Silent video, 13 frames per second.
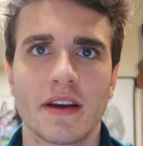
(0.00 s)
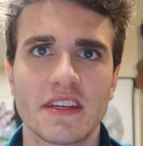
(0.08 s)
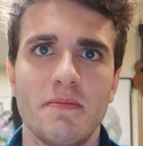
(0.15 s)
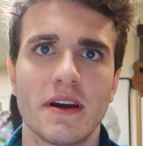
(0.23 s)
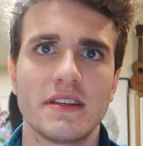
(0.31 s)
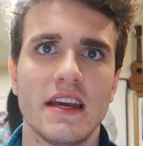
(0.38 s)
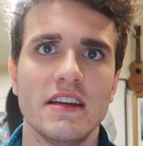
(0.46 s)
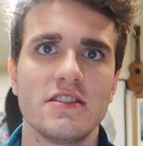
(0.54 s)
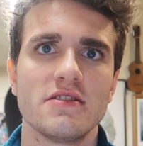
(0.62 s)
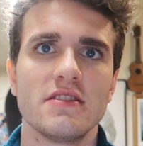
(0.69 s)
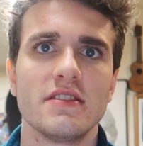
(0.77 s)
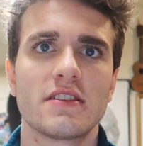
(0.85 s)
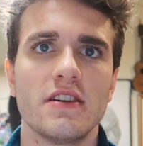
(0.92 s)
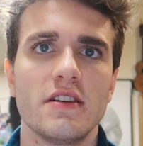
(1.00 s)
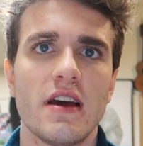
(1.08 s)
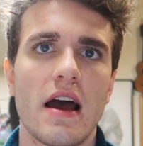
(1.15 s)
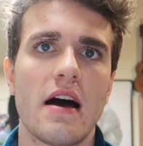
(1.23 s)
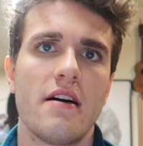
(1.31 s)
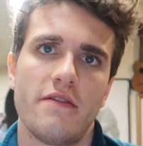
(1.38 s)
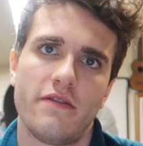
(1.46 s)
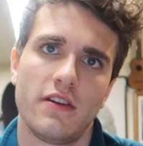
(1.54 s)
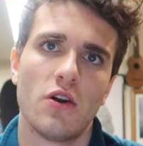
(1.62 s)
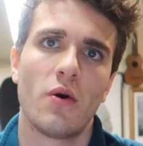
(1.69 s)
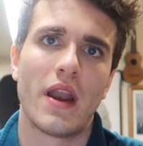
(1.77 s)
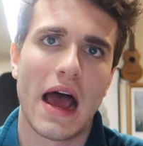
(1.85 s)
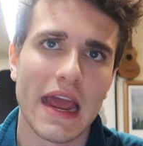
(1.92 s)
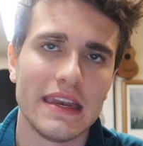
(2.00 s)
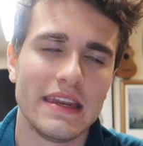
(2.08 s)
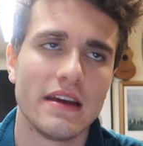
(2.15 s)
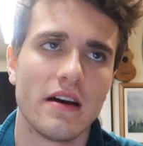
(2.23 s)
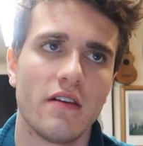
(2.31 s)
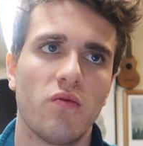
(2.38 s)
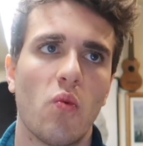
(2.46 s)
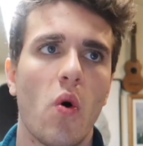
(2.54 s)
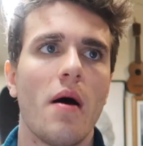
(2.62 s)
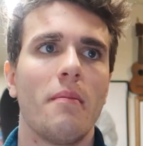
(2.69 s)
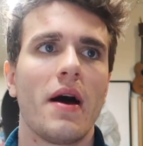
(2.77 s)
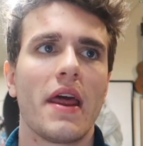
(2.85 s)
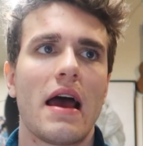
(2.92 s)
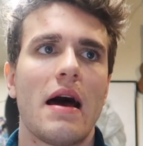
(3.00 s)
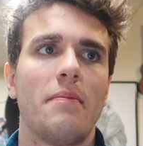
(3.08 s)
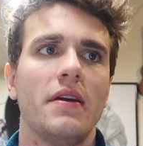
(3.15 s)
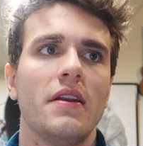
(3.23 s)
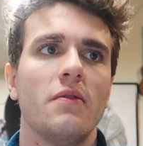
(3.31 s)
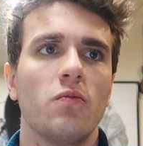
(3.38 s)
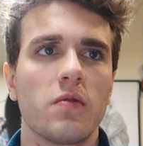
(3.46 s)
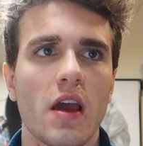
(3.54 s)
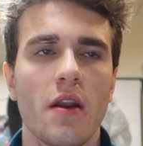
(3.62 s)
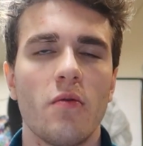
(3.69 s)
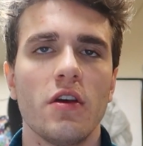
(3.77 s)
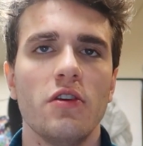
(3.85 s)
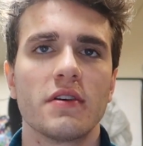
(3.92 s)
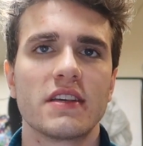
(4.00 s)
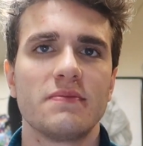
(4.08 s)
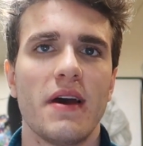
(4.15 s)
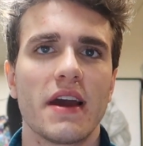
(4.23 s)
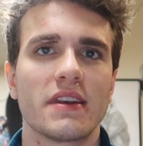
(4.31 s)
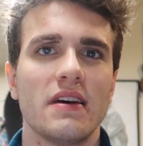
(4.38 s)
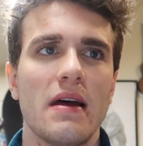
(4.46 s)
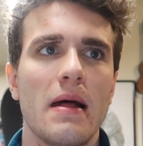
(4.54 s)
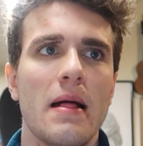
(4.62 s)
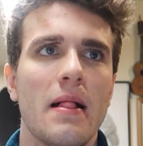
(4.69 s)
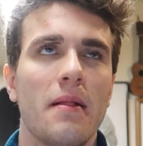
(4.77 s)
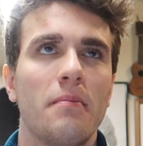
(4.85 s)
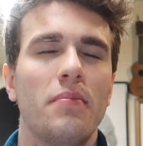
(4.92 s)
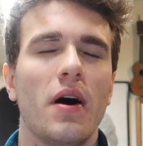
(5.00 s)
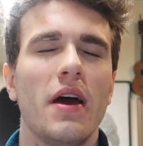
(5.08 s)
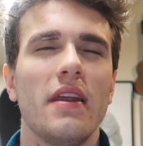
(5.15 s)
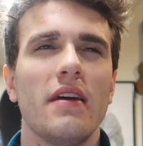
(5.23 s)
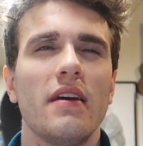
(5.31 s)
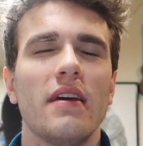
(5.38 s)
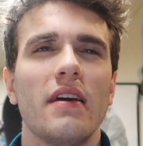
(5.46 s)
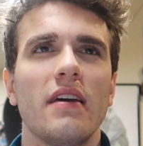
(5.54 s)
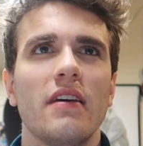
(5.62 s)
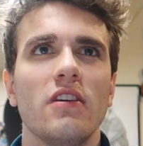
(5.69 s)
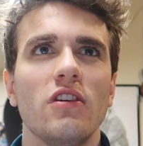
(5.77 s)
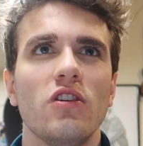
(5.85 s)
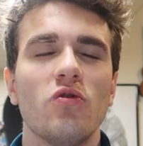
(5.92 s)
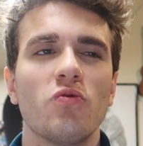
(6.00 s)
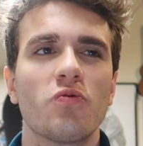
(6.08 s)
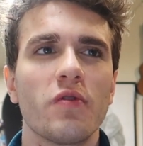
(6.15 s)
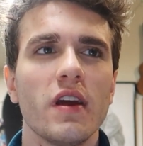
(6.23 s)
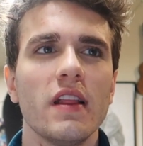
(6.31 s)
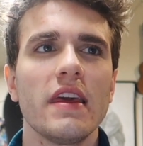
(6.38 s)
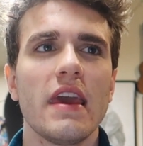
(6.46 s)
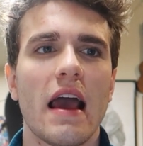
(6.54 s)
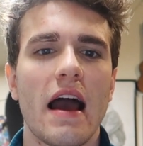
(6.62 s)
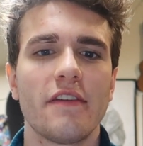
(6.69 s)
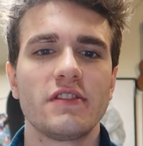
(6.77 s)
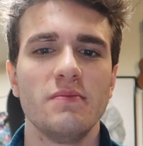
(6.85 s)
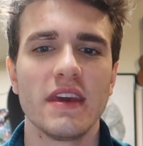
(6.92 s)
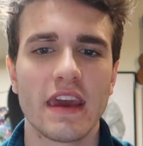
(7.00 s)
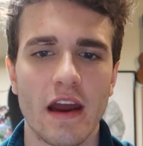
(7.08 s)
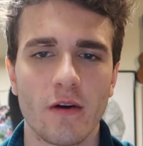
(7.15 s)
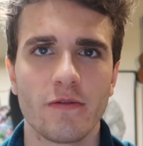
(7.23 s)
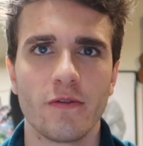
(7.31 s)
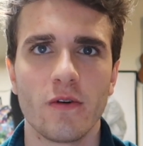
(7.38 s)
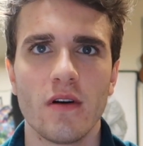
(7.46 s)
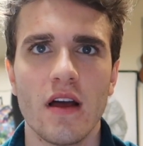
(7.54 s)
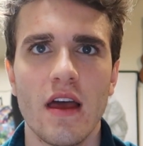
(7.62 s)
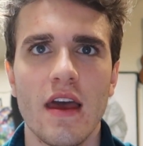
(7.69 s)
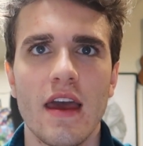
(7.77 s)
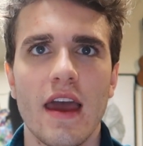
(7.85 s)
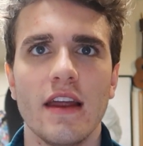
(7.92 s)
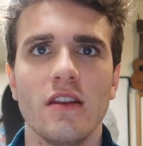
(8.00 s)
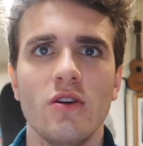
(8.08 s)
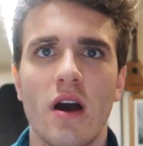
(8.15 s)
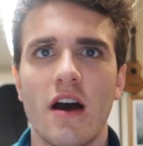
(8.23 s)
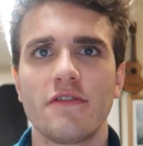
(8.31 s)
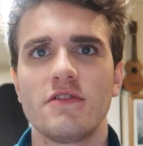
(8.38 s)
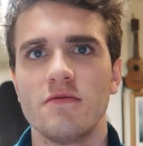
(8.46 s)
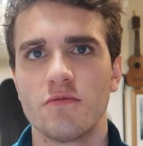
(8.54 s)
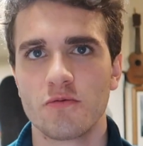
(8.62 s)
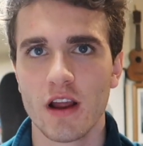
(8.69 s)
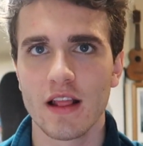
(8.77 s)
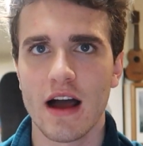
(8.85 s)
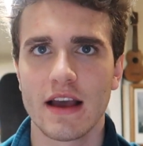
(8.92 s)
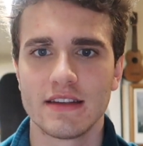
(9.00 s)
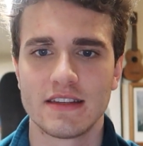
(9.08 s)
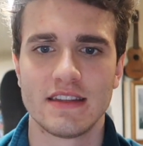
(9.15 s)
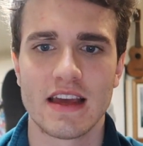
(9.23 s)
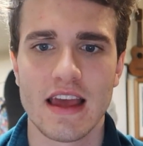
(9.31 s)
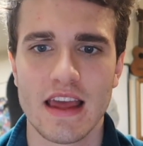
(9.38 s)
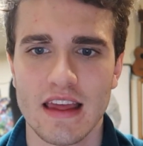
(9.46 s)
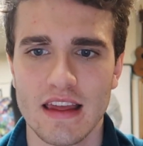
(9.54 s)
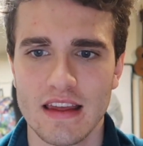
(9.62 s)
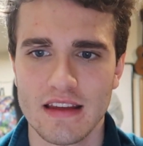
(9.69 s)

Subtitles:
expectation. It's good to have, you know, an idea of what might happen and kind of what you expect, but you really have to be careful, and you have to realize that